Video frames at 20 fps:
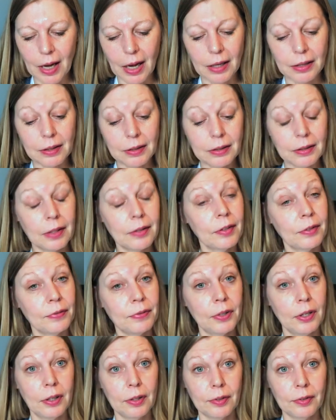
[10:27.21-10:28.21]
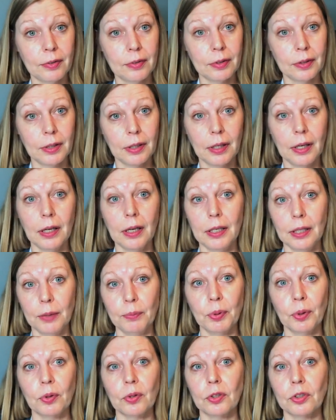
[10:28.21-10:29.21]
And the first
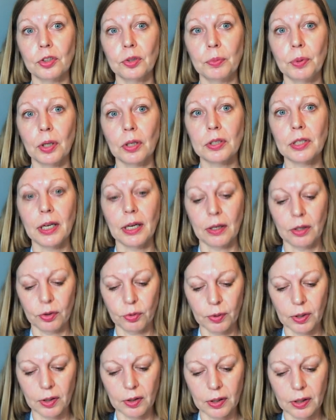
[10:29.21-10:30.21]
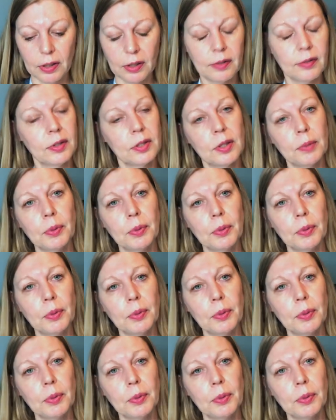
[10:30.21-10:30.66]
ebook that she brought out as well, the City